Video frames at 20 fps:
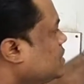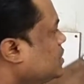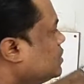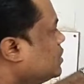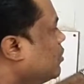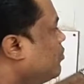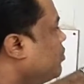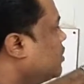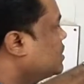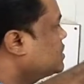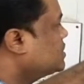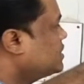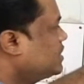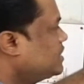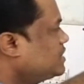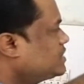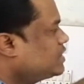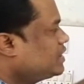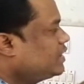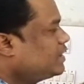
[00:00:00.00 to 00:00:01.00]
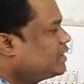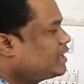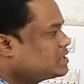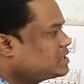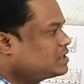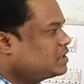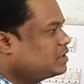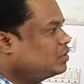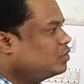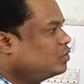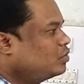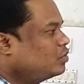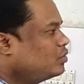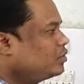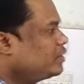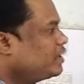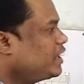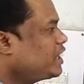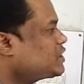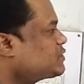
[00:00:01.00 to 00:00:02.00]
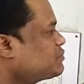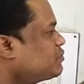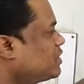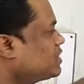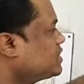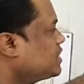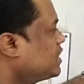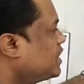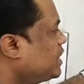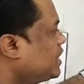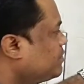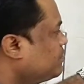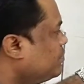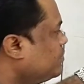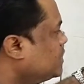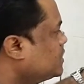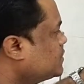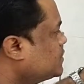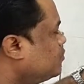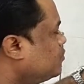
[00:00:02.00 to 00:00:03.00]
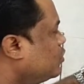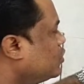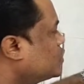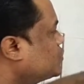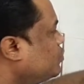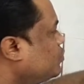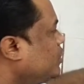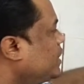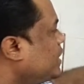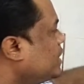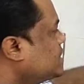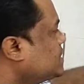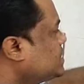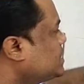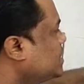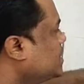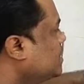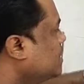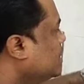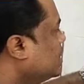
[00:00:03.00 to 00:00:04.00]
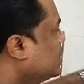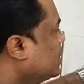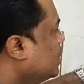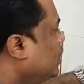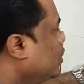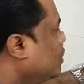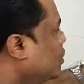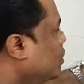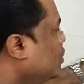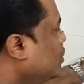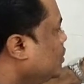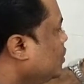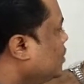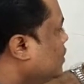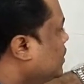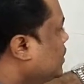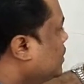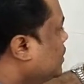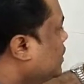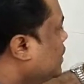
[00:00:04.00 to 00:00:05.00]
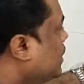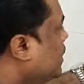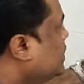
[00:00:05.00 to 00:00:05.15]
The first is it has a low expulsion rate, means force pulling is low in